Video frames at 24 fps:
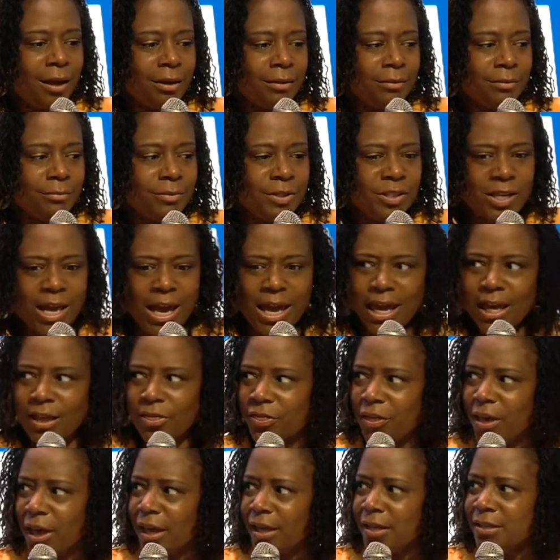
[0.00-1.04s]
saying
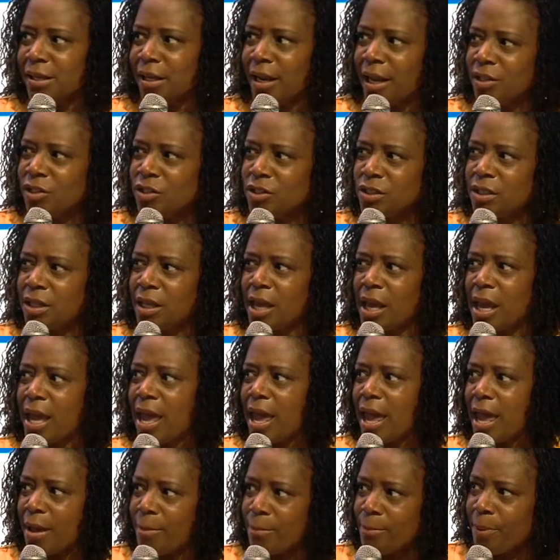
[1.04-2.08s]
things, and just the
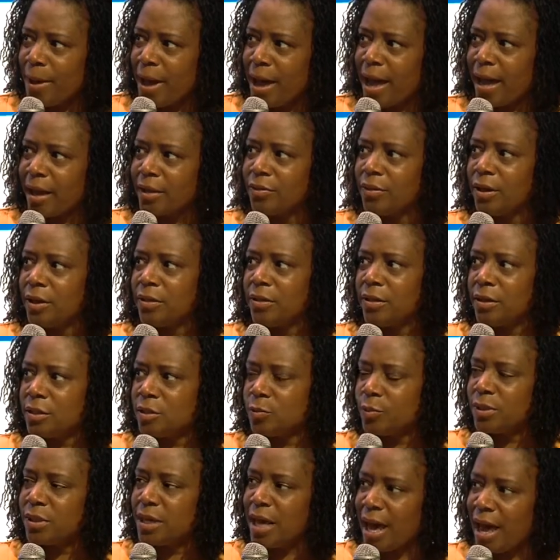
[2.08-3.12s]
impact that this
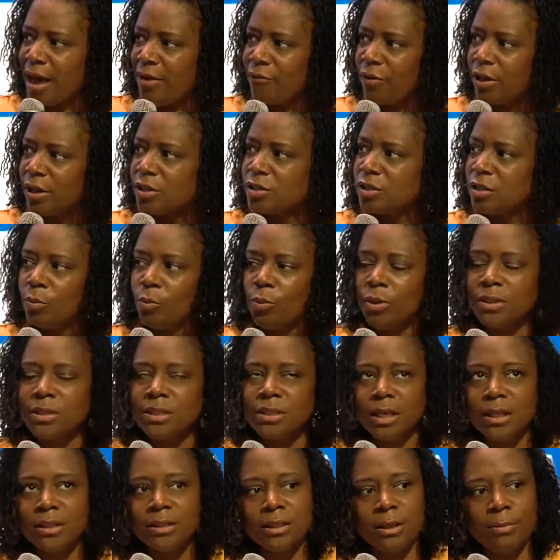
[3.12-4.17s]
was having. Someone
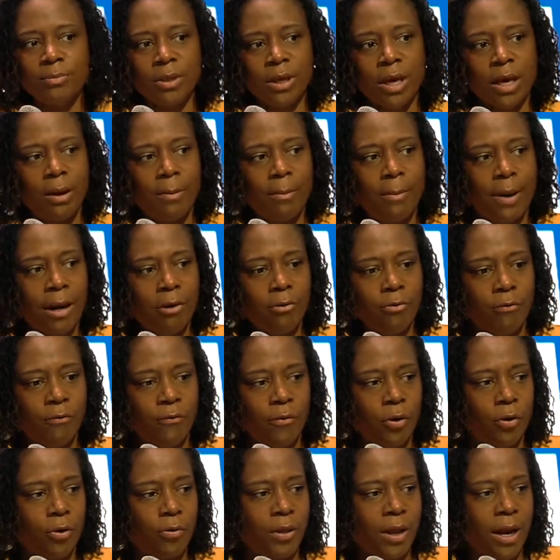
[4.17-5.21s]
said something at a
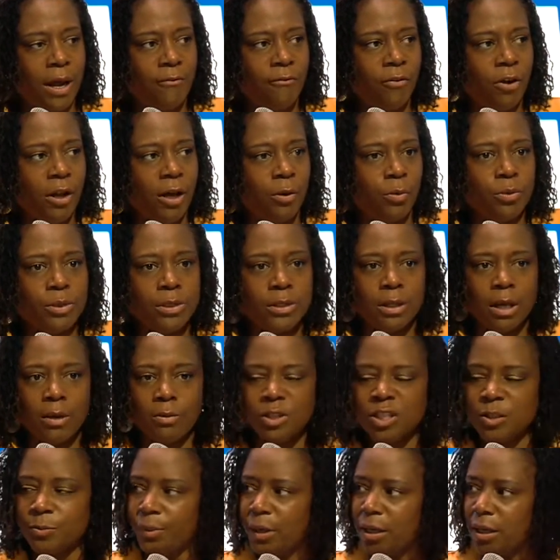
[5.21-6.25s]
microphone that I felt like they were
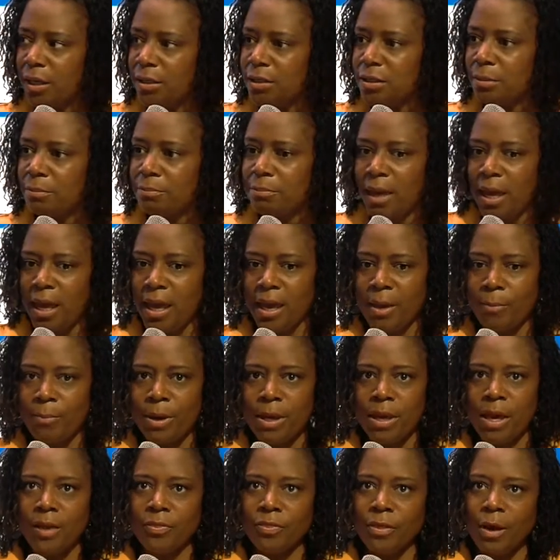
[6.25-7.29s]
speaking to me,
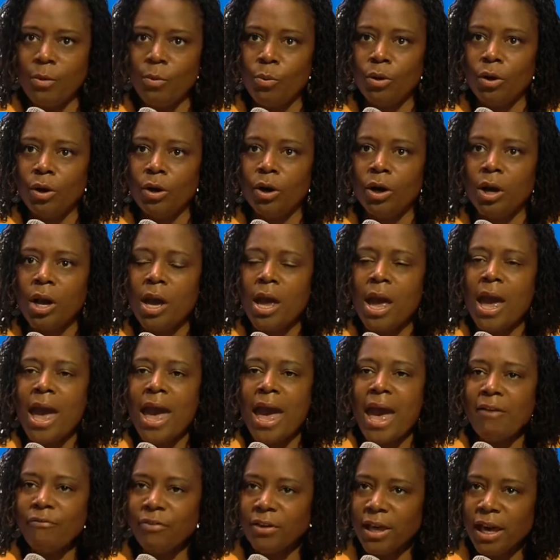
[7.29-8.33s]
but yet they were
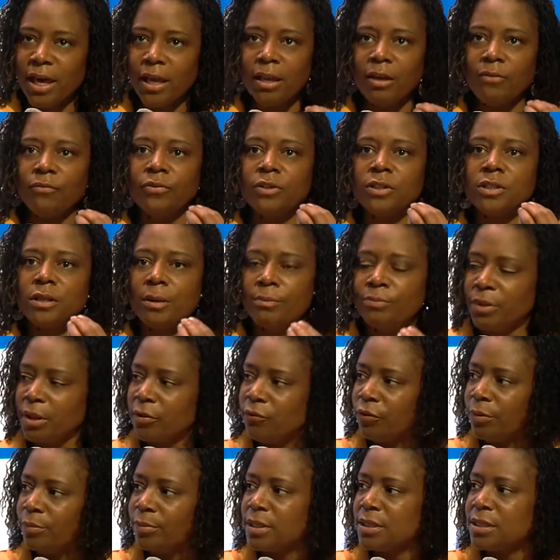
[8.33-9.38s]
advocating for something
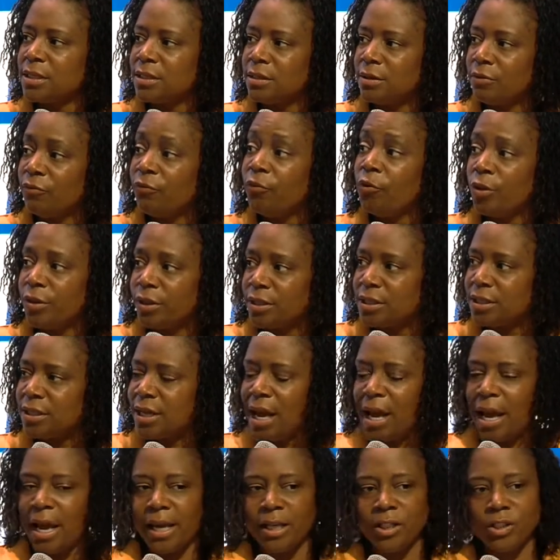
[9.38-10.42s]
for the
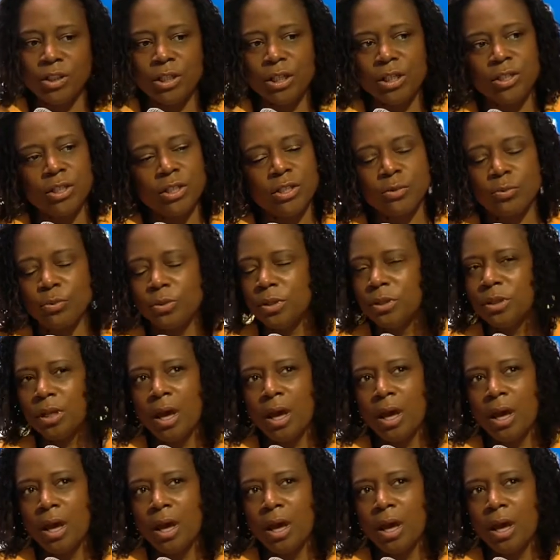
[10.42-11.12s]
stage, and it just was